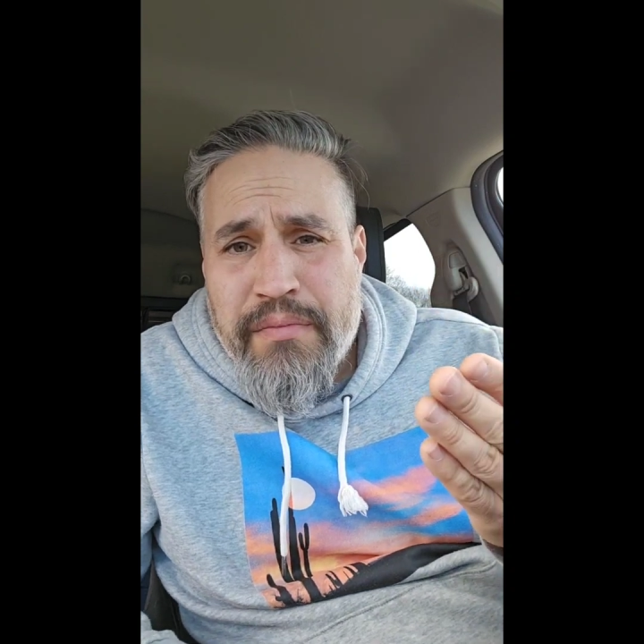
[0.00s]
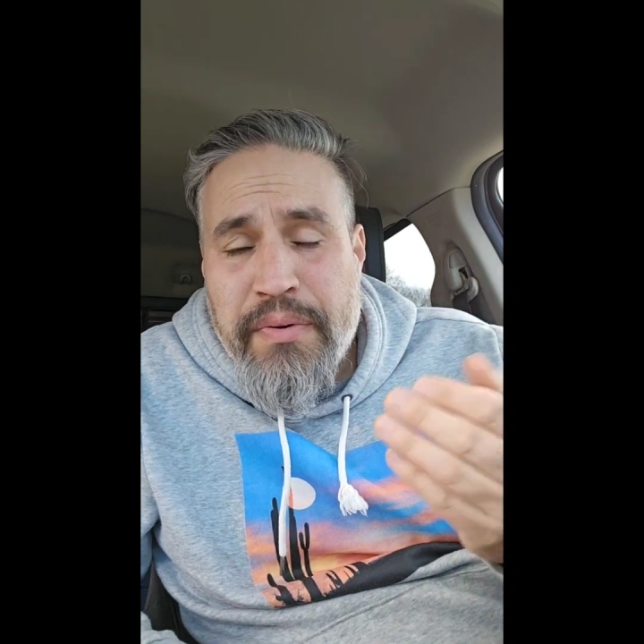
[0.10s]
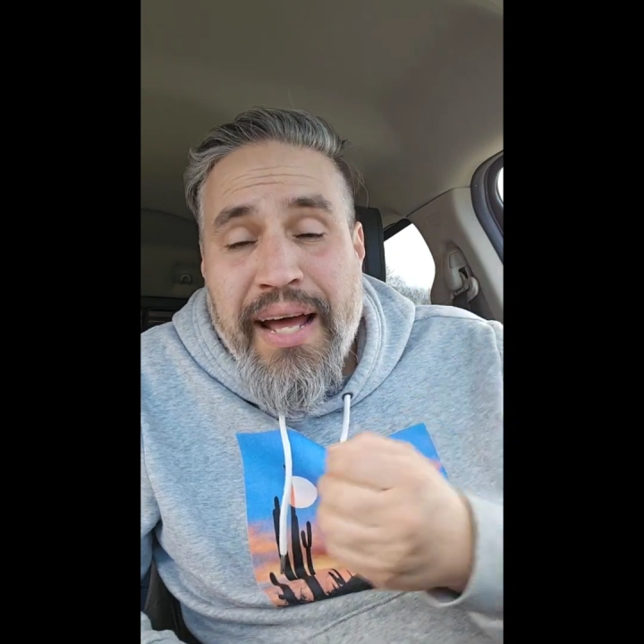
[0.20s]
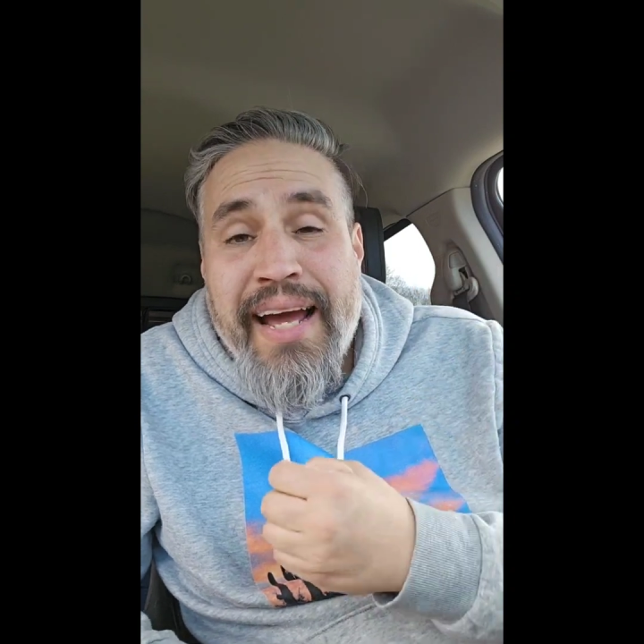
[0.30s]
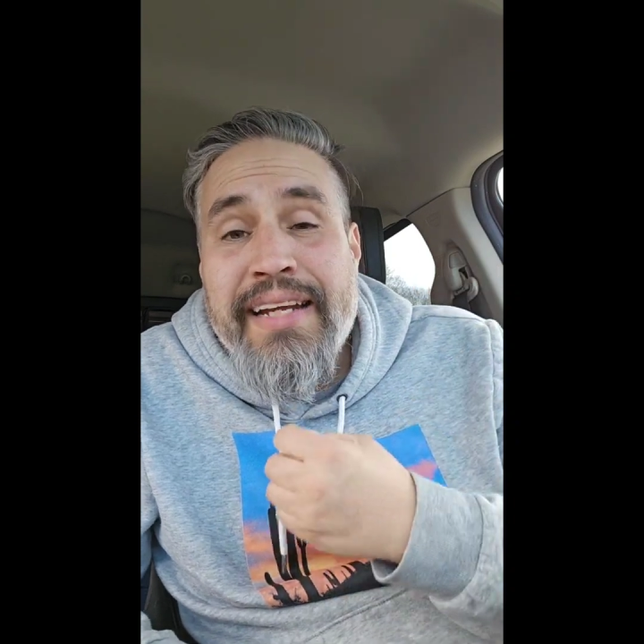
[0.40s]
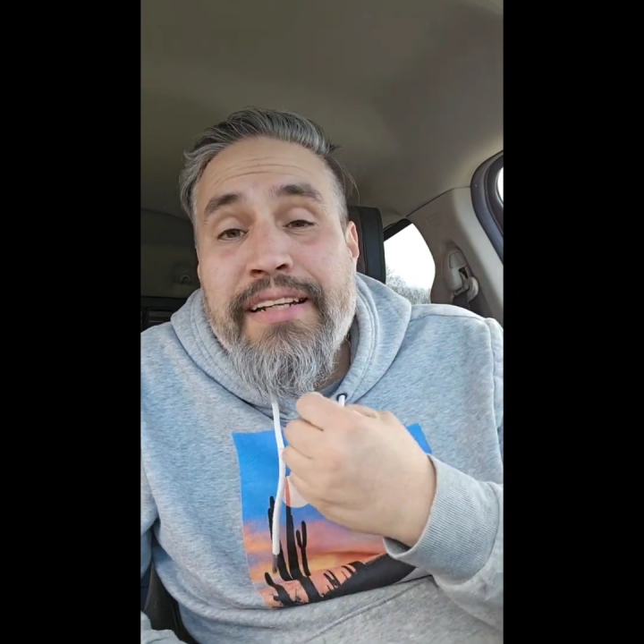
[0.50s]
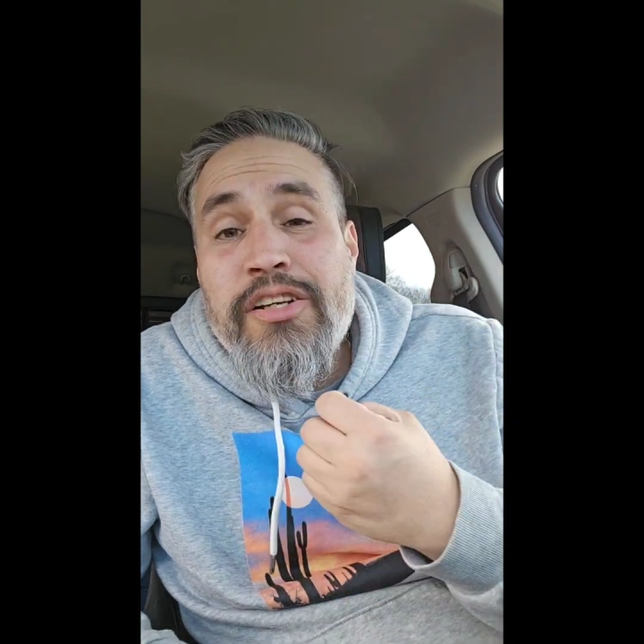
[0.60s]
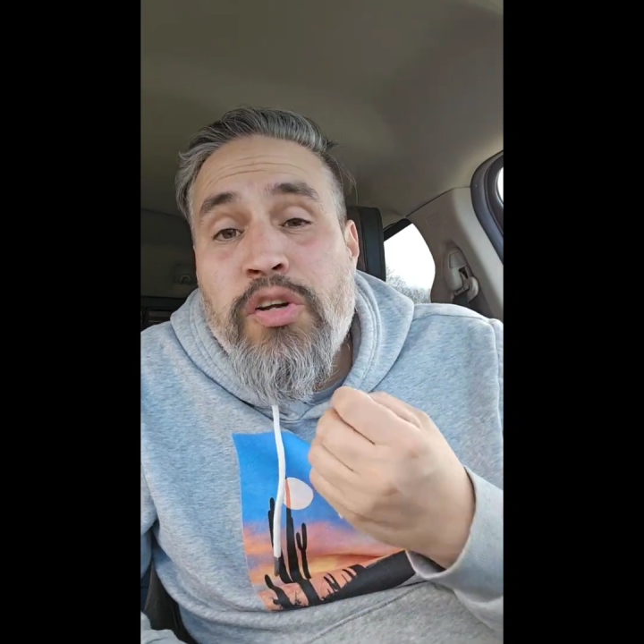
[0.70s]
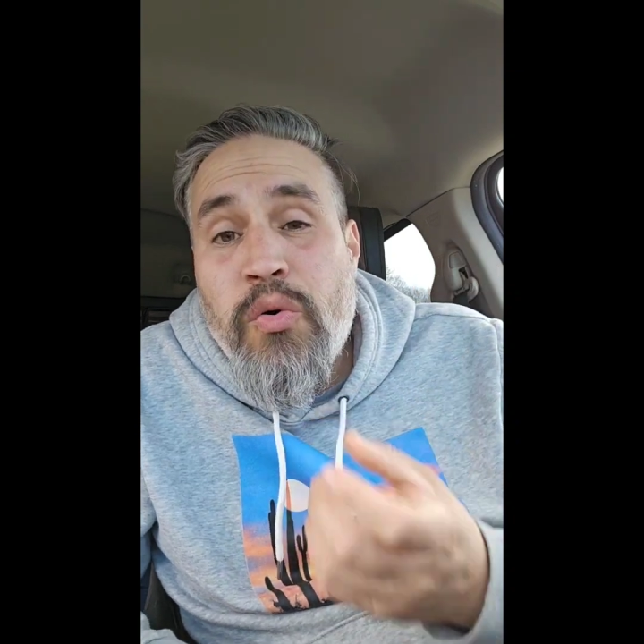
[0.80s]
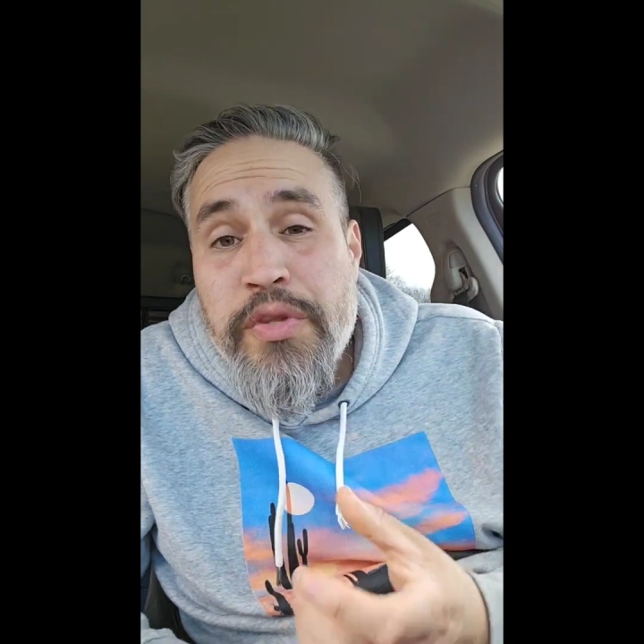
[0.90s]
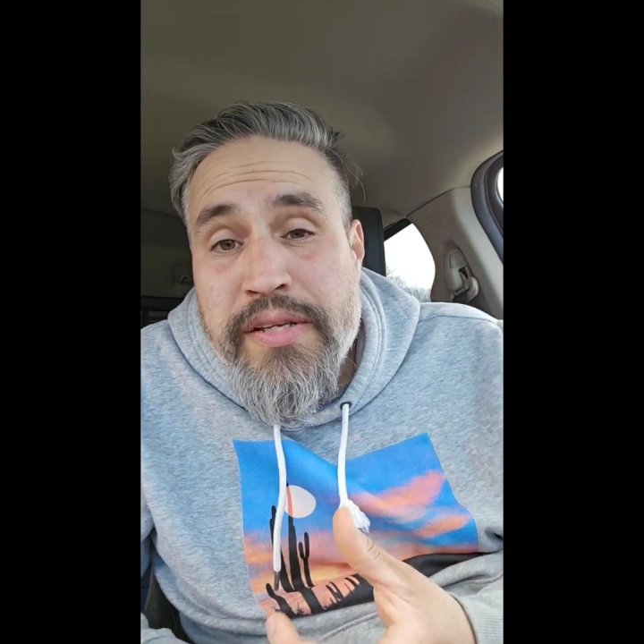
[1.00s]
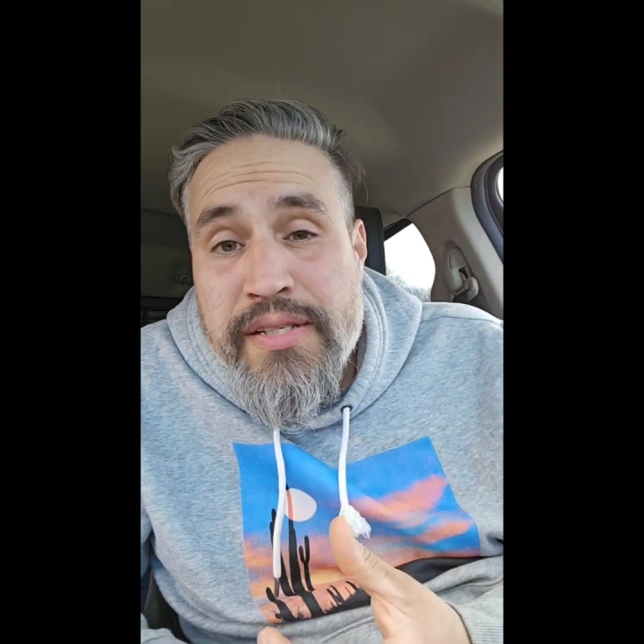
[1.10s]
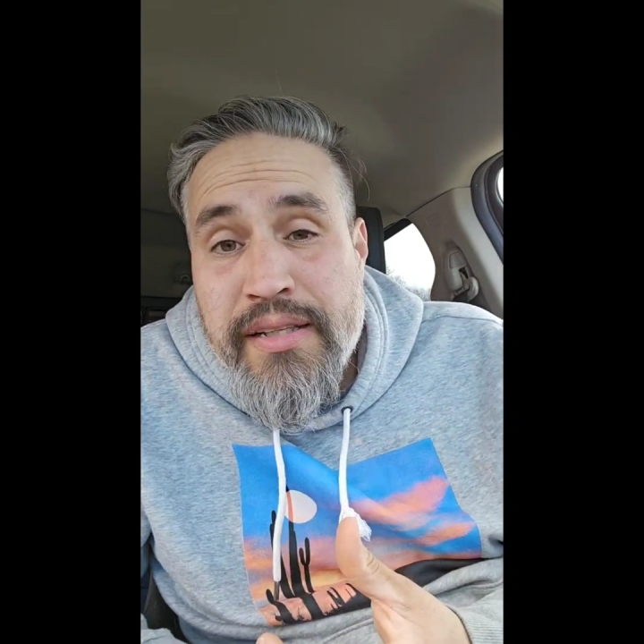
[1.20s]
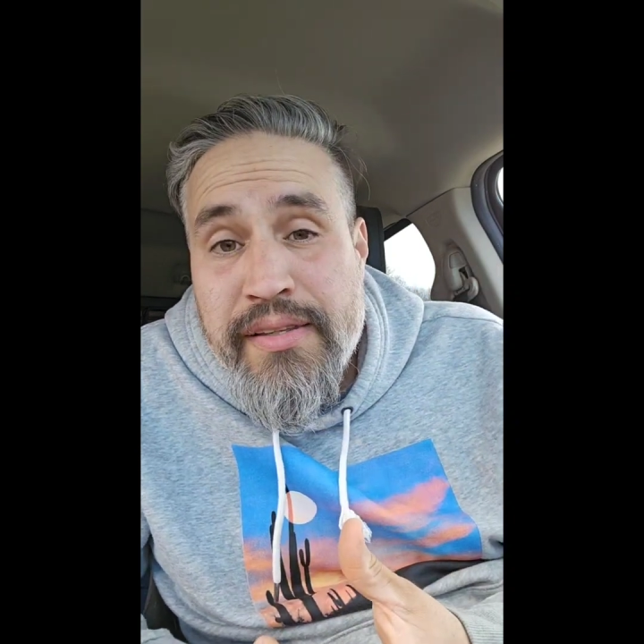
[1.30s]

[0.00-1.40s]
But I didn't know this at the